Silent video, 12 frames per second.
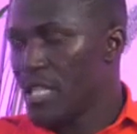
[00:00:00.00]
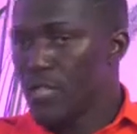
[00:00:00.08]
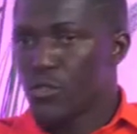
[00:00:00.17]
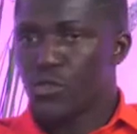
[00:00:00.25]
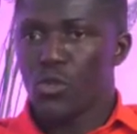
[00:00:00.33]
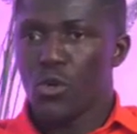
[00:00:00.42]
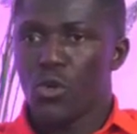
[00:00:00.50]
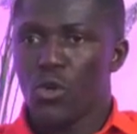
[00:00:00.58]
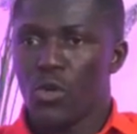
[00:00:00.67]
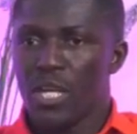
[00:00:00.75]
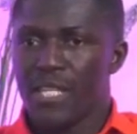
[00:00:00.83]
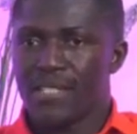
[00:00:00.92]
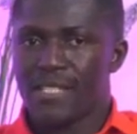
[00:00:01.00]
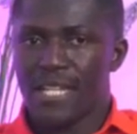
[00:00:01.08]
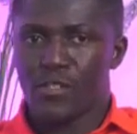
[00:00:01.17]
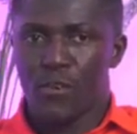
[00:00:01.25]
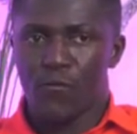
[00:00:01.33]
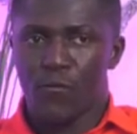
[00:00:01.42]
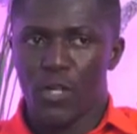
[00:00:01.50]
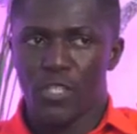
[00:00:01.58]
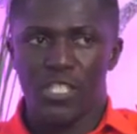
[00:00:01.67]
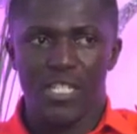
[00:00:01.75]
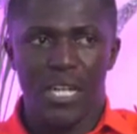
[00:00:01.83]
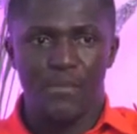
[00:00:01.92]
So it's just
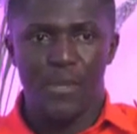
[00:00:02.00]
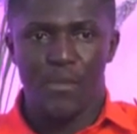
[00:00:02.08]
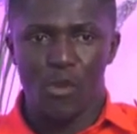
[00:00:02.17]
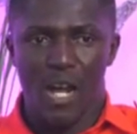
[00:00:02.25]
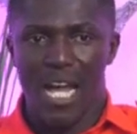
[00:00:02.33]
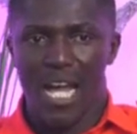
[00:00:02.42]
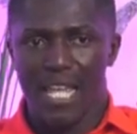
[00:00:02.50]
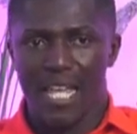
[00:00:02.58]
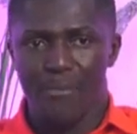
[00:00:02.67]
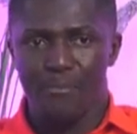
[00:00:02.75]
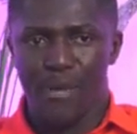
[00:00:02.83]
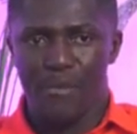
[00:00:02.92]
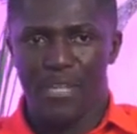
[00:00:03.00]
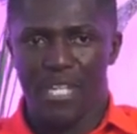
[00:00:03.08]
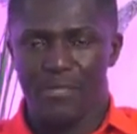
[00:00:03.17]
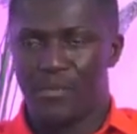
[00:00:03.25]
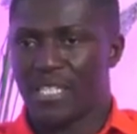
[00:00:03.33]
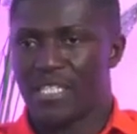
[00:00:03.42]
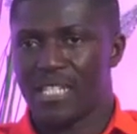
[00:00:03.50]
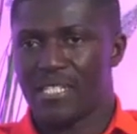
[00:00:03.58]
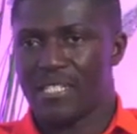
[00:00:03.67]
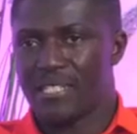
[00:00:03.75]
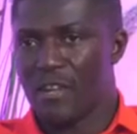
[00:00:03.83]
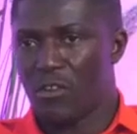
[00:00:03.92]
unfortunate that people are hanging permanent pictures
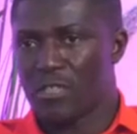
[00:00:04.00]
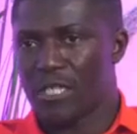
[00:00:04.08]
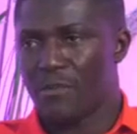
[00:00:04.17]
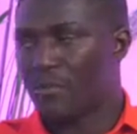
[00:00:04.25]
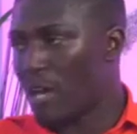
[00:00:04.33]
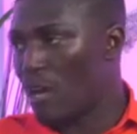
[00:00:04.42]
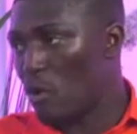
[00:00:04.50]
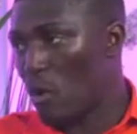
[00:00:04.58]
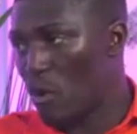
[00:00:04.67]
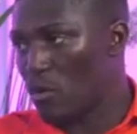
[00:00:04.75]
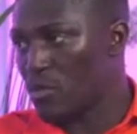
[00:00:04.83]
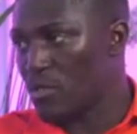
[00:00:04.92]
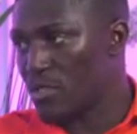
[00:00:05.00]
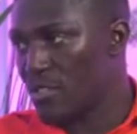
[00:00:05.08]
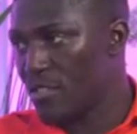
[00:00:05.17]
on temporal walls.